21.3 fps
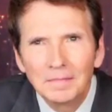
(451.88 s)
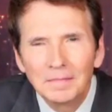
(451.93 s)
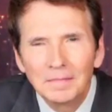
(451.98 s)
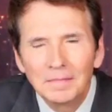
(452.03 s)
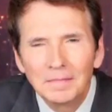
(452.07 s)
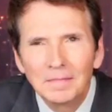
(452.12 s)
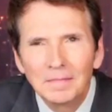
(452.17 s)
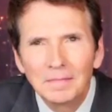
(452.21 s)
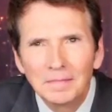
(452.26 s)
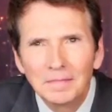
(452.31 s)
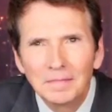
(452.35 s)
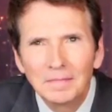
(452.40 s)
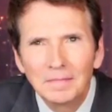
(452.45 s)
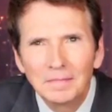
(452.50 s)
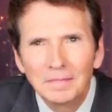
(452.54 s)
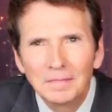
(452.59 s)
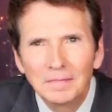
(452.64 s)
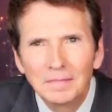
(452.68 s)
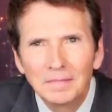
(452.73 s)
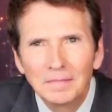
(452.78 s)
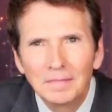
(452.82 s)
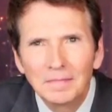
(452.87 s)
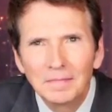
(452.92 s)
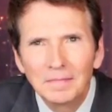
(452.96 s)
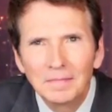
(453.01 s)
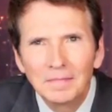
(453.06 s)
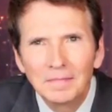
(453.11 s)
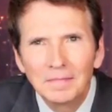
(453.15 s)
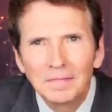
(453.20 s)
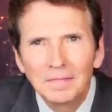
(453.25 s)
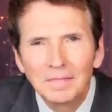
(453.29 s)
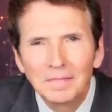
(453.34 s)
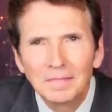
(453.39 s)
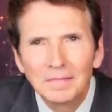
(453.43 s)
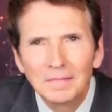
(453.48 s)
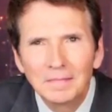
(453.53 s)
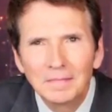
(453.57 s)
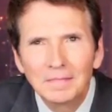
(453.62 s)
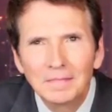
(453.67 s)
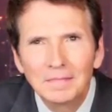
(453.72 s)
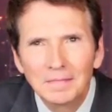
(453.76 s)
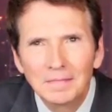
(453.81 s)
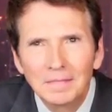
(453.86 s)

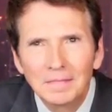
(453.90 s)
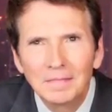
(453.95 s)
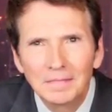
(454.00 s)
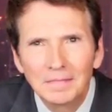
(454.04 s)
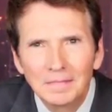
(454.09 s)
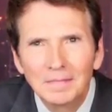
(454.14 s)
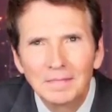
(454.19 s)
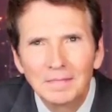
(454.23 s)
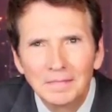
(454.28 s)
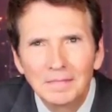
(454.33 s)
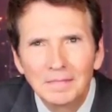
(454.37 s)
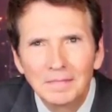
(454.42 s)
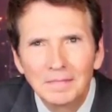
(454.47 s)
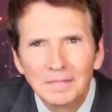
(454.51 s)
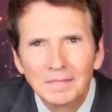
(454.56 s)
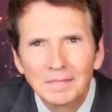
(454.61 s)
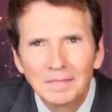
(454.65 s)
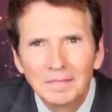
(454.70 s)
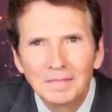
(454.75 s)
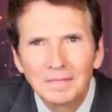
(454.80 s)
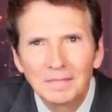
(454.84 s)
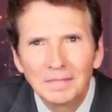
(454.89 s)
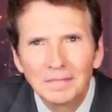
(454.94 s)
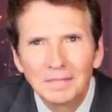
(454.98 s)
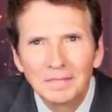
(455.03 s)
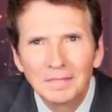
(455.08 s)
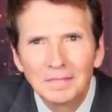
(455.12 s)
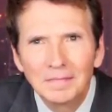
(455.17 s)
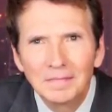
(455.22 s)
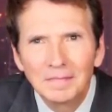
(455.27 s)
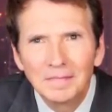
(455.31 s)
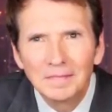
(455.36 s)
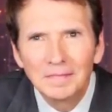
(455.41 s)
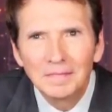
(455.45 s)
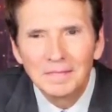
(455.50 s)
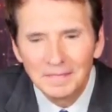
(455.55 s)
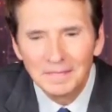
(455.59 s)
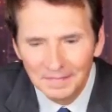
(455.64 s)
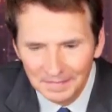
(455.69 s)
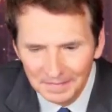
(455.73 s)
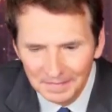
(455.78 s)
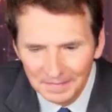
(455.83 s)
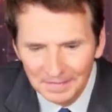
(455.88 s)

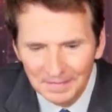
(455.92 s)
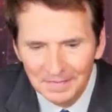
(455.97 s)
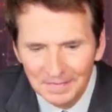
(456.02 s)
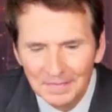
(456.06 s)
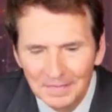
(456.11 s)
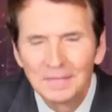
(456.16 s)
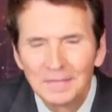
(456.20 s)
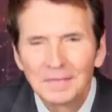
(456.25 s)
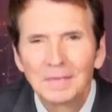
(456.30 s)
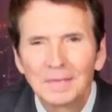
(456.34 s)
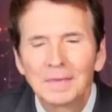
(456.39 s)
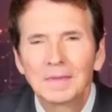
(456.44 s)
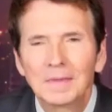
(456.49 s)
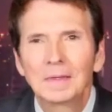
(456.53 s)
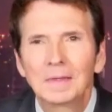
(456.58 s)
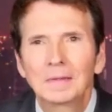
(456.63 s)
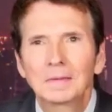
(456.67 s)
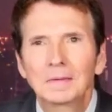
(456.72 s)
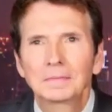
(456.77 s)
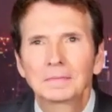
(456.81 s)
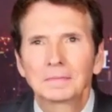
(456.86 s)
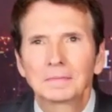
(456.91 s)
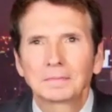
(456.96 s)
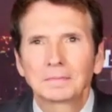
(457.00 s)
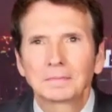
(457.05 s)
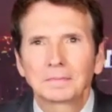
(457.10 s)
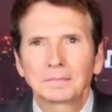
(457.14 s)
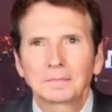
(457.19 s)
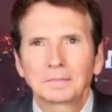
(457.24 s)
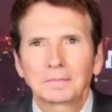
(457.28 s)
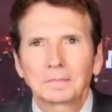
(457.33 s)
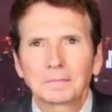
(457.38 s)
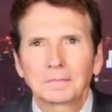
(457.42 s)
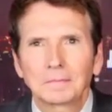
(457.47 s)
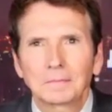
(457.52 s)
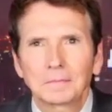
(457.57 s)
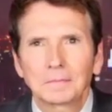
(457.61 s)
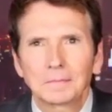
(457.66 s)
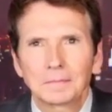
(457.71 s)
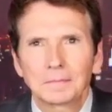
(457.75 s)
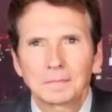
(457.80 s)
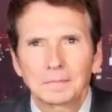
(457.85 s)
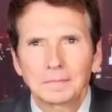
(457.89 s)

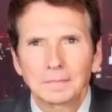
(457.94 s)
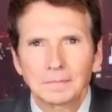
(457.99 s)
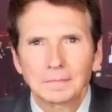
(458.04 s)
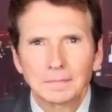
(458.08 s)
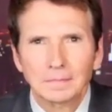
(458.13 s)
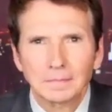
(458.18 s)
The person shown says nothing.